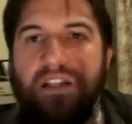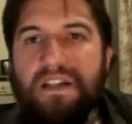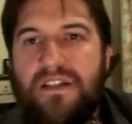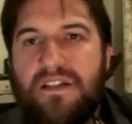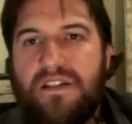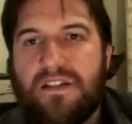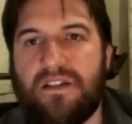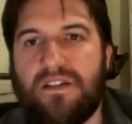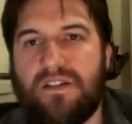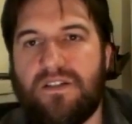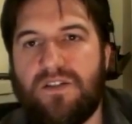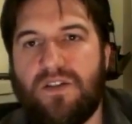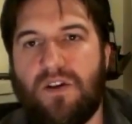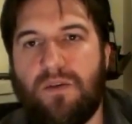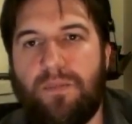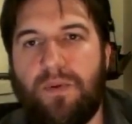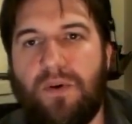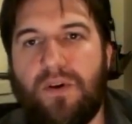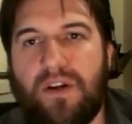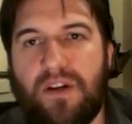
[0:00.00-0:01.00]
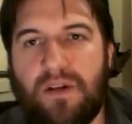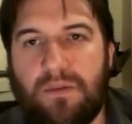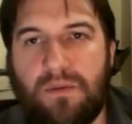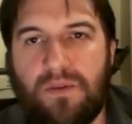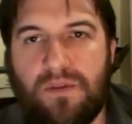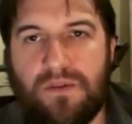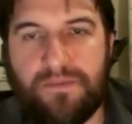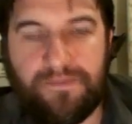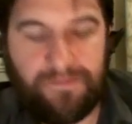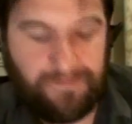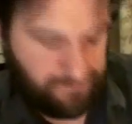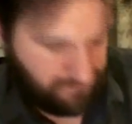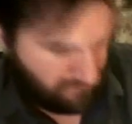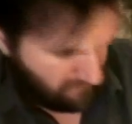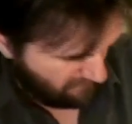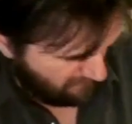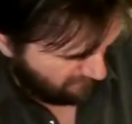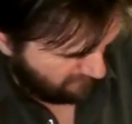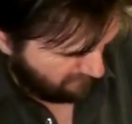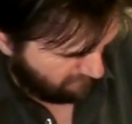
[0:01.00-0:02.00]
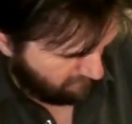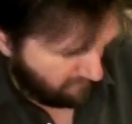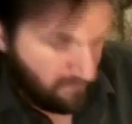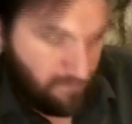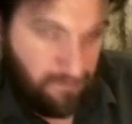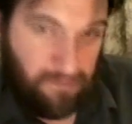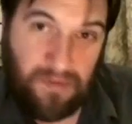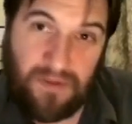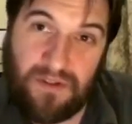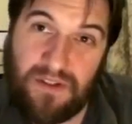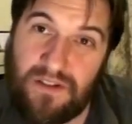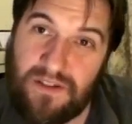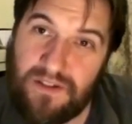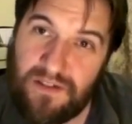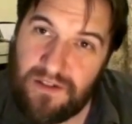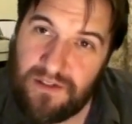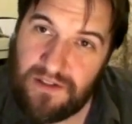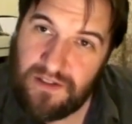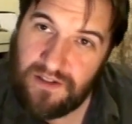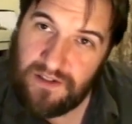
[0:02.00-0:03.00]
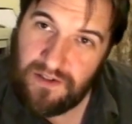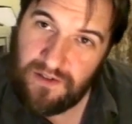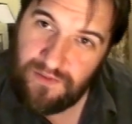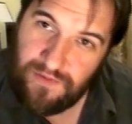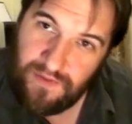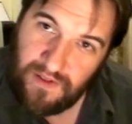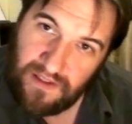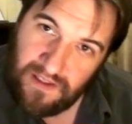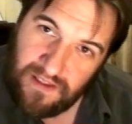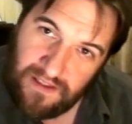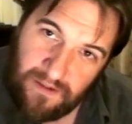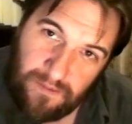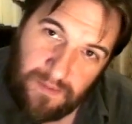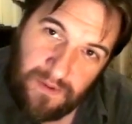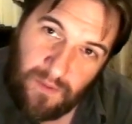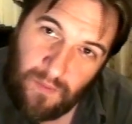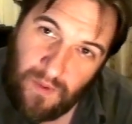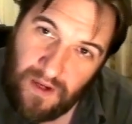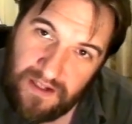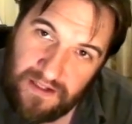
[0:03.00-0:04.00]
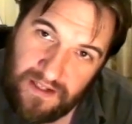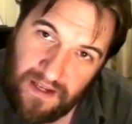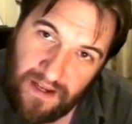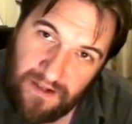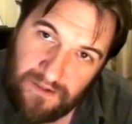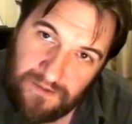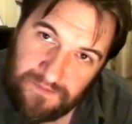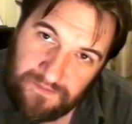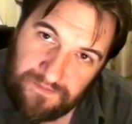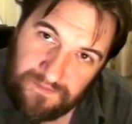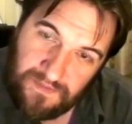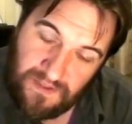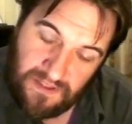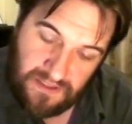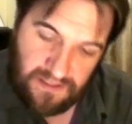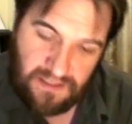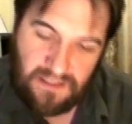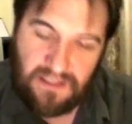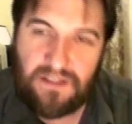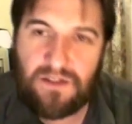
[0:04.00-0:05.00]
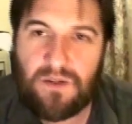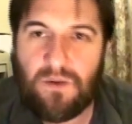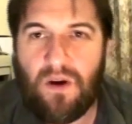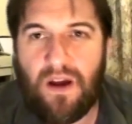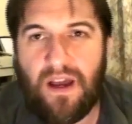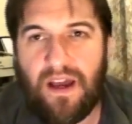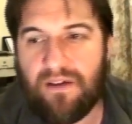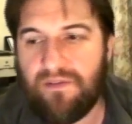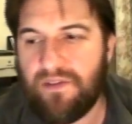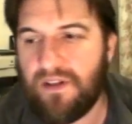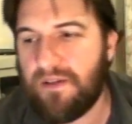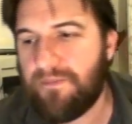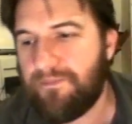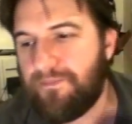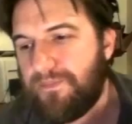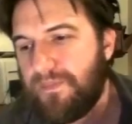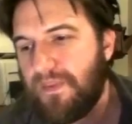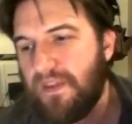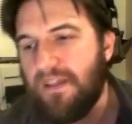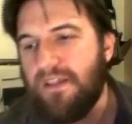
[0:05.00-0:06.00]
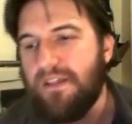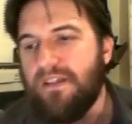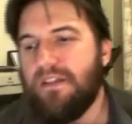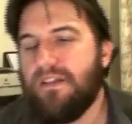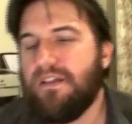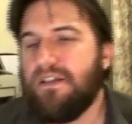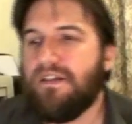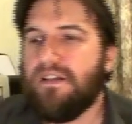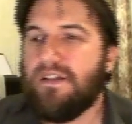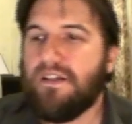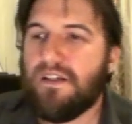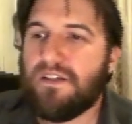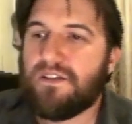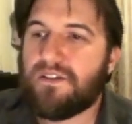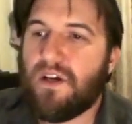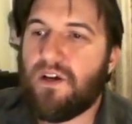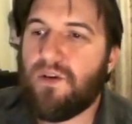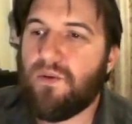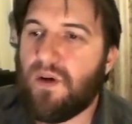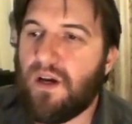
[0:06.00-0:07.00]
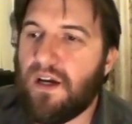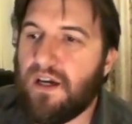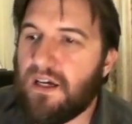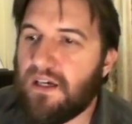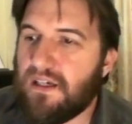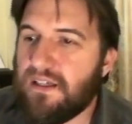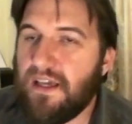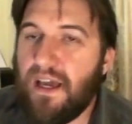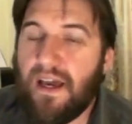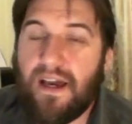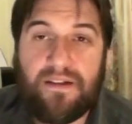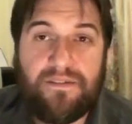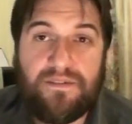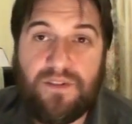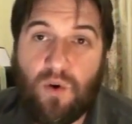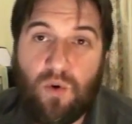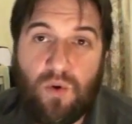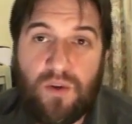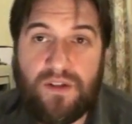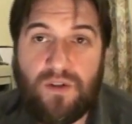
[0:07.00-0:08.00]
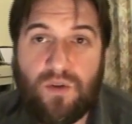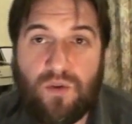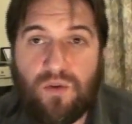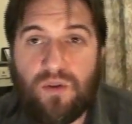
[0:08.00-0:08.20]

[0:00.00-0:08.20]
it is top pocketable. but you just do feel a little bit weighed down because it is quite heavy. So yeah, all